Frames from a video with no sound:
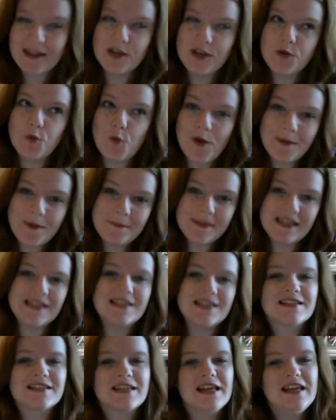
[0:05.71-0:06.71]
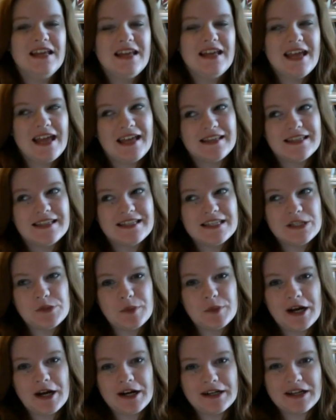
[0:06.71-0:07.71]
in One Piece, and this is
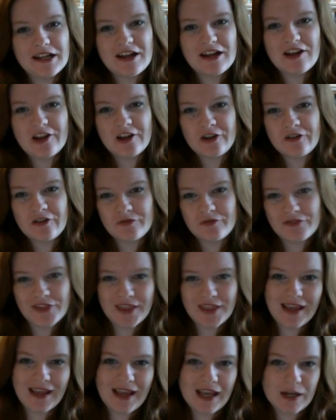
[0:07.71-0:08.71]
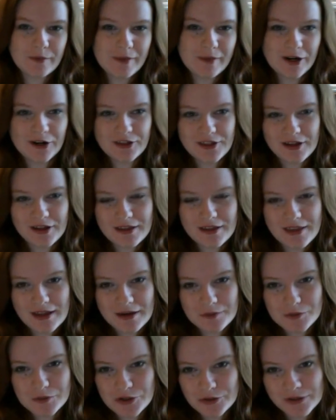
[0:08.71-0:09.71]
part of the animarathon that
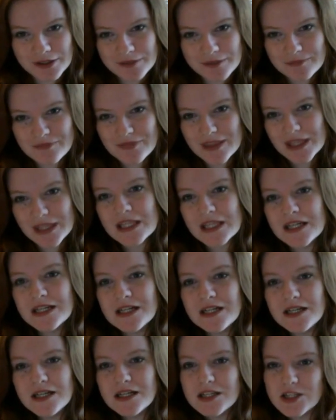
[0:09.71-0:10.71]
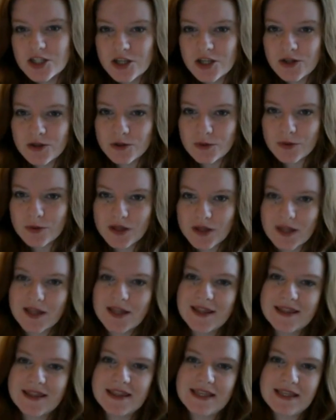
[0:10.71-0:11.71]
I'm doing. So,
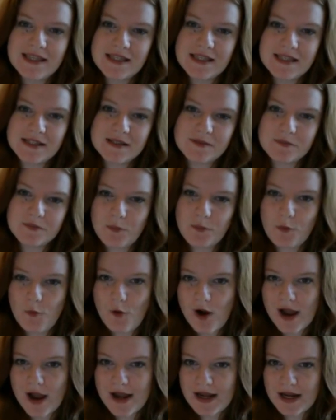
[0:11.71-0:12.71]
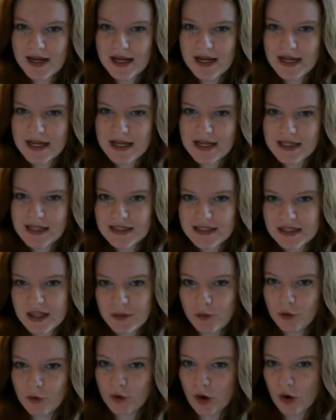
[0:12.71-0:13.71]
this one is the
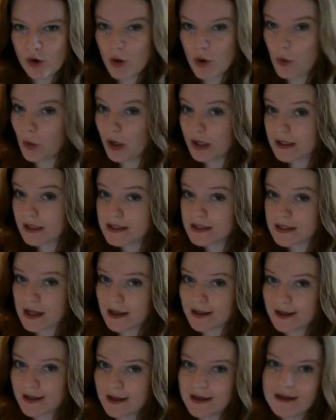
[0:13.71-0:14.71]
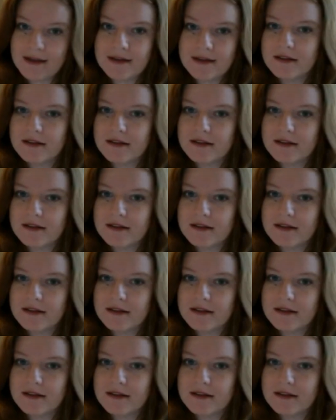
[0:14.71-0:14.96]
Baroque Works Saga,